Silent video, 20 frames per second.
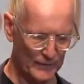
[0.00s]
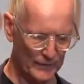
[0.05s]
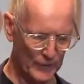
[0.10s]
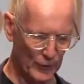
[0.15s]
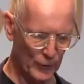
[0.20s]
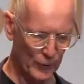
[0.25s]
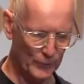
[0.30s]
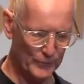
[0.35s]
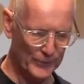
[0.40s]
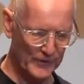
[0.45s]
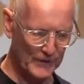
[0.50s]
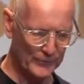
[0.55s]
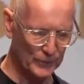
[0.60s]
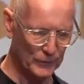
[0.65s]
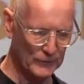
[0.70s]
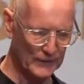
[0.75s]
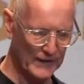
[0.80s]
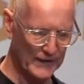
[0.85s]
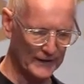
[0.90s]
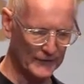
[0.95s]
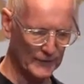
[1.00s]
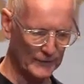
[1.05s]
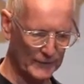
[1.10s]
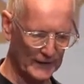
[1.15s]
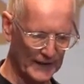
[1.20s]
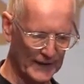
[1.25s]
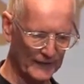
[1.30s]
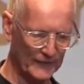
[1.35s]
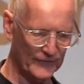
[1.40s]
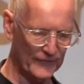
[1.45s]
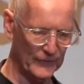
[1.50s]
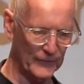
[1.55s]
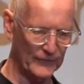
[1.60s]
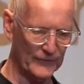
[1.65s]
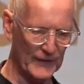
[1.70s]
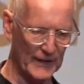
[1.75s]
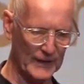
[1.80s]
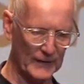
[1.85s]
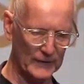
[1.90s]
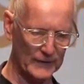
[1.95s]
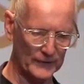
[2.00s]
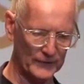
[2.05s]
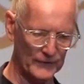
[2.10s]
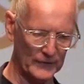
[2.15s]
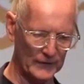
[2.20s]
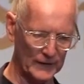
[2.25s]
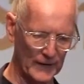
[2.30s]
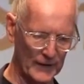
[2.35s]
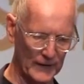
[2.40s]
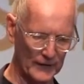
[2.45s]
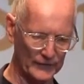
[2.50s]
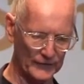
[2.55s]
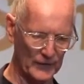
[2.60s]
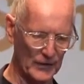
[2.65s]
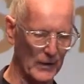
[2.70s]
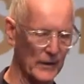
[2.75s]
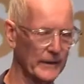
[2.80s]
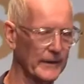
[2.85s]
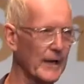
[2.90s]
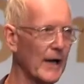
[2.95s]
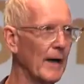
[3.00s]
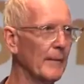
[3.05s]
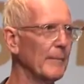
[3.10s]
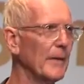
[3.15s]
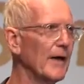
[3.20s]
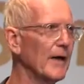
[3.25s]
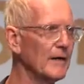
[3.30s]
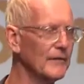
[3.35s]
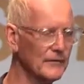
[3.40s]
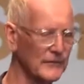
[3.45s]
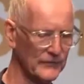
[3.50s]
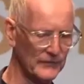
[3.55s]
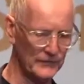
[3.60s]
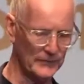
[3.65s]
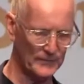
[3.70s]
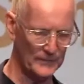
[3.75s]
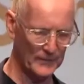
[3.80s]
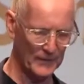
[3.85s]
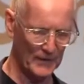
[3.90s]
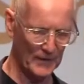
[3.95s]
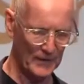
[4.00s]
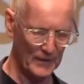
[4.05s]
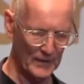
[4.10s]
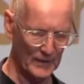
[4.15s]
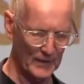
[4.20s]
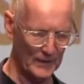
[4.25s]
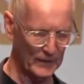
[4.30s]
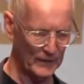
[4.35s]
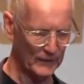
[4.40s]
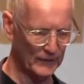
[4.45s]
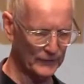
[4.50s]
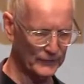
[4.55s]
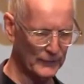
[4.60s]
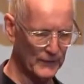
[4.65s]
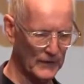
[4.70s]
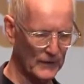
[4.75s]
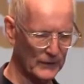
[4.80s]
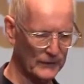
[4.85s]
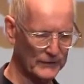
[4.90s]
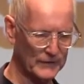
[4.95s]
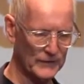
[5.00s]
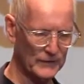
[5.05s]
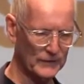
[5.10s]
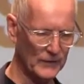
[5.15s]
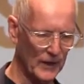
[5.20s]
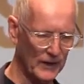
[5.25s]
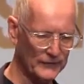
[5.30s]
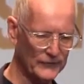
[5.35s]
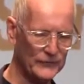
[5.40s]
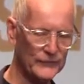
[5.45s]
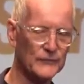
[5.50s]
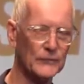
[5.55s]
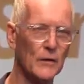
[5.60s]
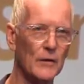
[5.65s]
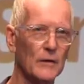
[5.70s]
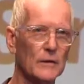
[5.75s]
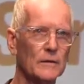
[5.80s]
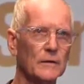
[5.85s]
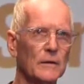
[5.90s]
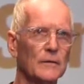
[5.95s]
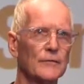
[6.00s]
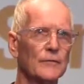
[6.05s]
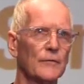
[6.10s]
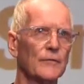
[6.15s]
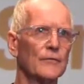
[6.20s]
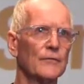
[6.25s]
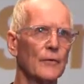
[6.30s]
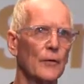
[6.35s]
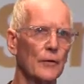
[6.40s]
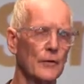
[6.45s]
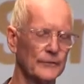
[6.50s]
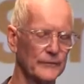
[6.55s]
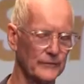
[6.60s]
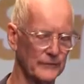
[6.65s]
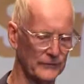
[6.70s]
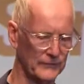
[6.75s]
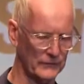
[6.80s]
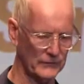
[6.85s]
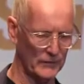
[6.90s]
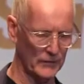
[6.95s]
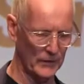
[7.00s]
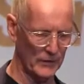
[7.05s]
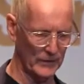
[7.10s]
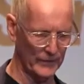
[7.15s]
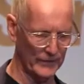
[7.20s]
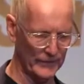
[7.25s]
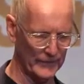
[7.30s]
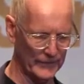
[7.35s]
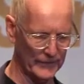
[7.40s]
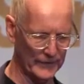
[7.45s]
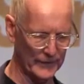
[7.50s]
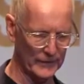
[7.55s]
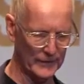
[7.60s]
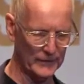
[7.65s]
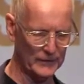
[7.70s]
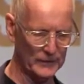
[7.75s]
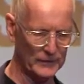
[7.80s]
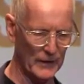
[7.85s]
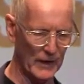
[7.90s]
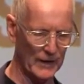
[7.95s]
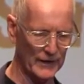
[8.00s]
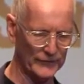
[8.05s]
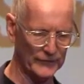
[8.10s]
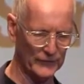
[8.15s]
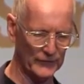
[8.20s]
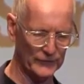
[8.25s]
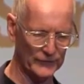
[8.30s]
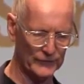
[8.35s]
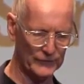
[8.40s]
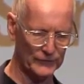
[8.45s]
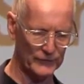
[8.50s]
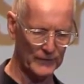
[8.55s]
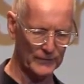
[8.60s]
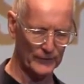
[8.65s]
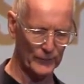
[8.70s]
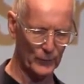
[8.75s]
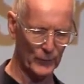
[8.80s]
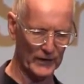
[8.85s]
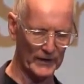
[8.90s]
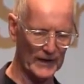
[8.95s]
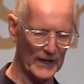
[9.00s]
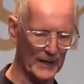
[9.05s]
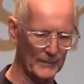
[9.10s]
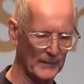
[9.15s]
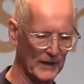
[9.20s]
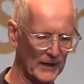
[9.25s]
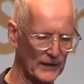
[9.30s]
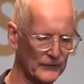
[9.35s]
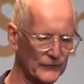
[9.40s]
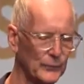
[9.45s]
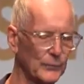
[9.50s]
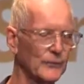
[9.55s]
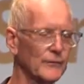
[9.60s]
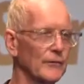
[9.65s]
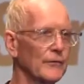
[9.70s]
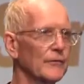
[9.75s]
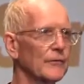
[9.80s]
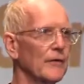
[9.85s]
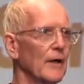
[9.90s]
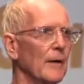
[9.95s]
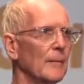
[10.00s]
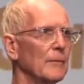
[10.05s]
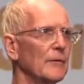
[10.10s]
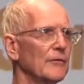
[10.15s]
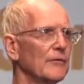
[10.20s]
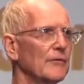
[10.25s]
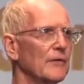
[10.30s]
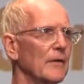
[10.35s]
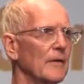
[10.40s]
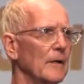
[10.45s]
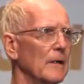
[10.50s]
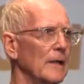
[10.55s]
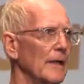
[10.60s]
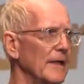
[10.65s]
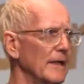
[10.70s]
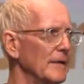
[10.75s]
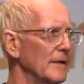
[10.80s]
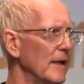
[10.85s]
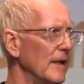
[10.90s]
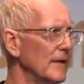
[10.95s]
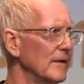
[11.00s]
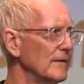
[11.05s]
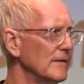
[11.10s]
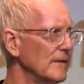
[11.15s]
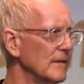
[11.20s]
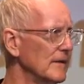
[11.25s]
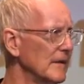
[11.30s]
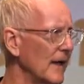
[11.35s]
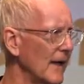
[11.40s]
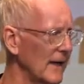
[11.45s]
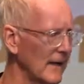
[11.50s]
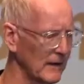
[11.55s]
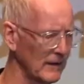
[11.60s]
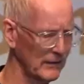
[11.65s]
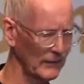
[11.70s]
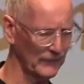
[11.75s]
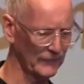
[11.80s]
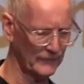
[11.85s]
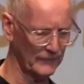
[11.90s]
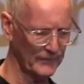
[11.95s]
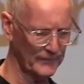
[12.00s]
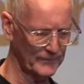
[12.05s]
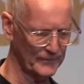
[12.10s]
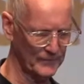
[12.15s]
Though people lay the blame for the violence in Gaza on Hamas, Israel did not start its assaults on the Gaza Strip when Hamas was established in the late 1980s.